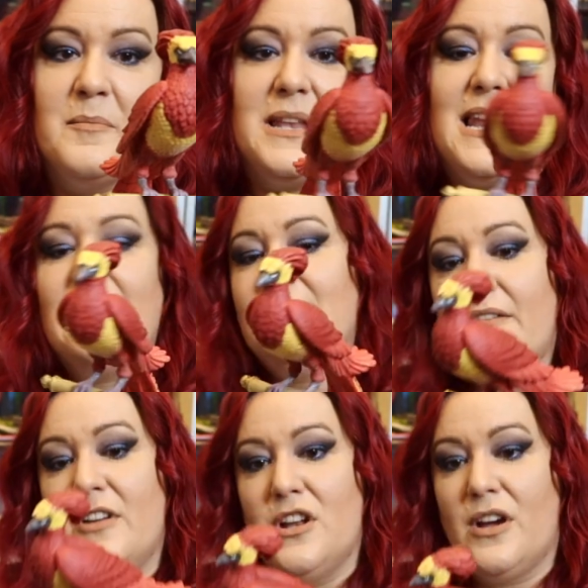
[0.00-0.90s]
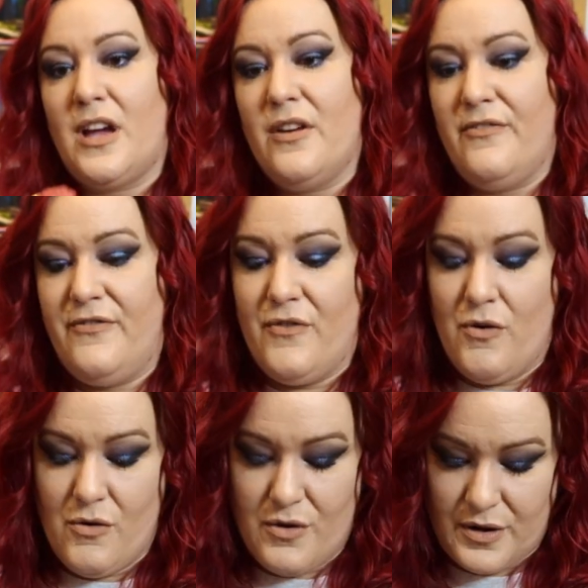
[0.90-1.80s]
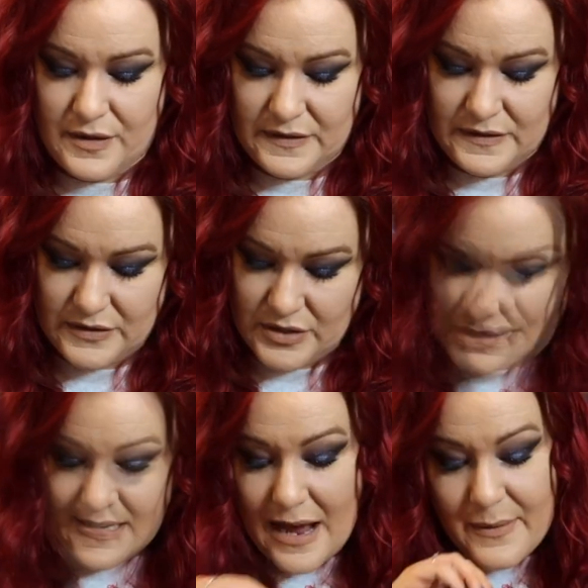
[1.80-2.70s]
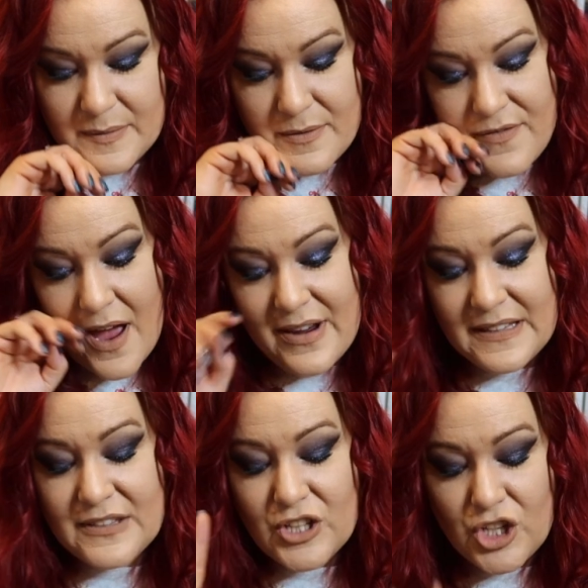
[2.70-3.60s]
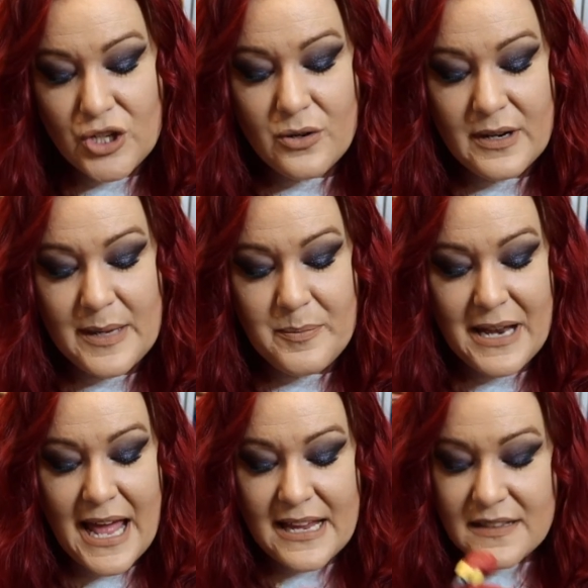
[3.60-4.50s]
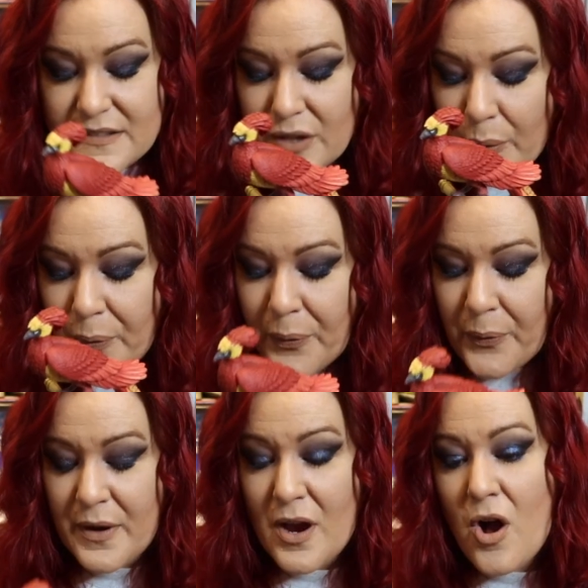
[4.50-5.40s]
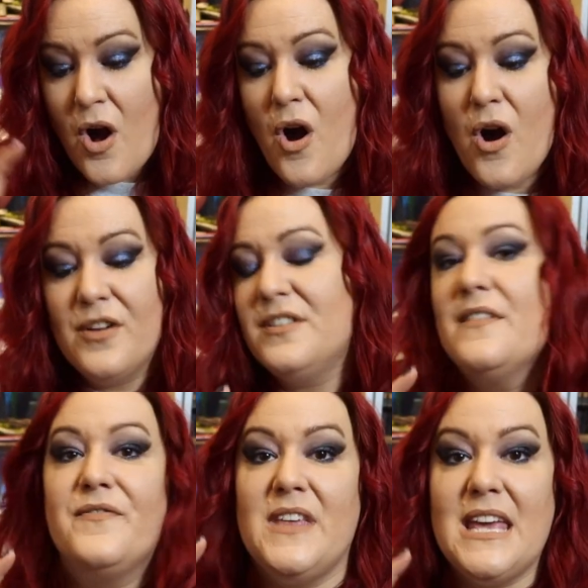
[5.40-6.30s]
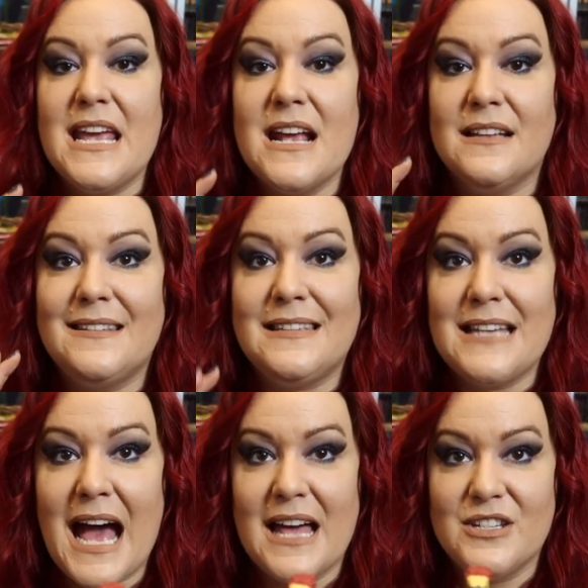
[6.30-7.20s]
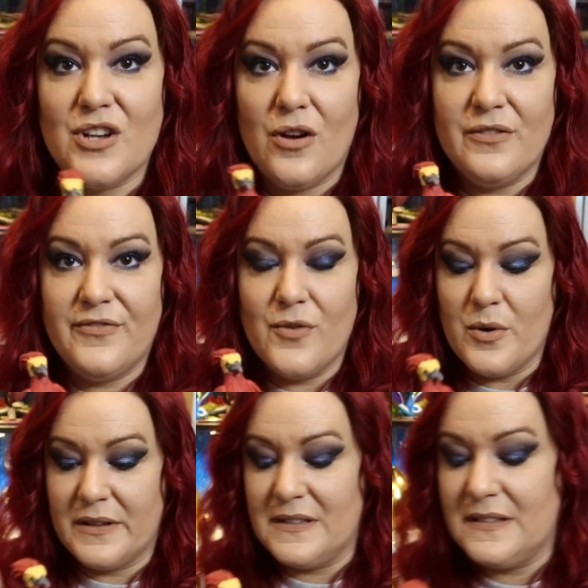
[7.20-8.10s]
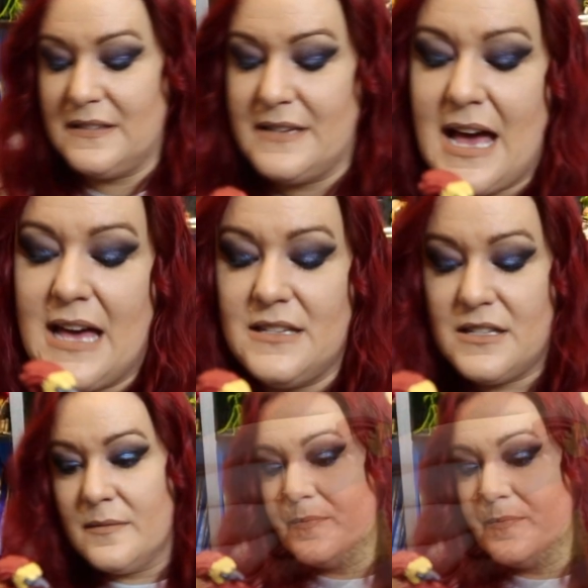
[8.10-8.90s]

but let's have a look at forks. Now, he's been very securely placed on the stand, on Forks' stand.